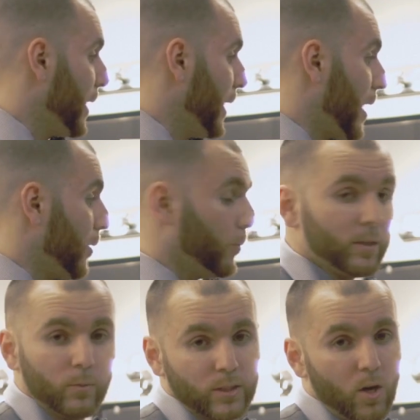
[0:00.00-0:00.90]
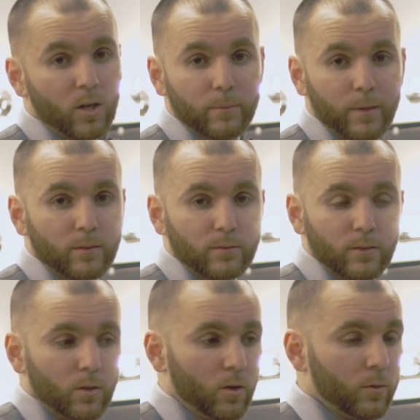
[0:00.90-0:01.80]
And we talked about,
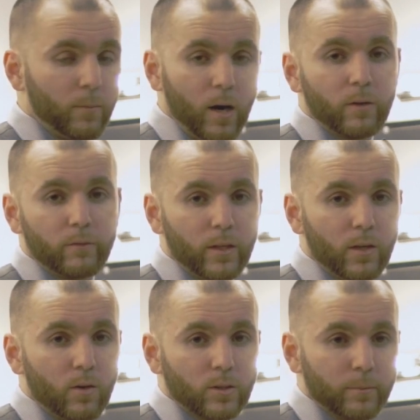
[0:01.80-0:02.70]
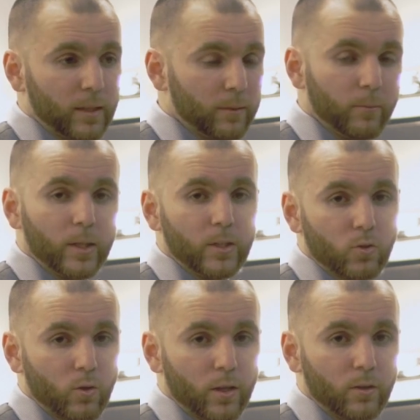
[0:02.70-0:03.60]
in my other videos about the money
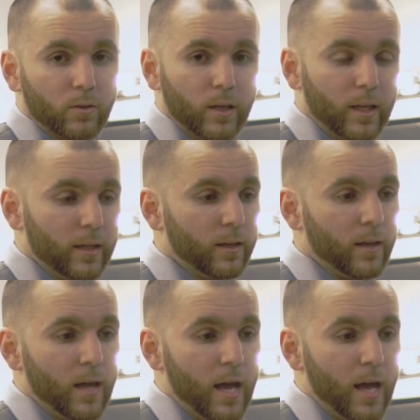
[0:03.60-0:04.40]
drill and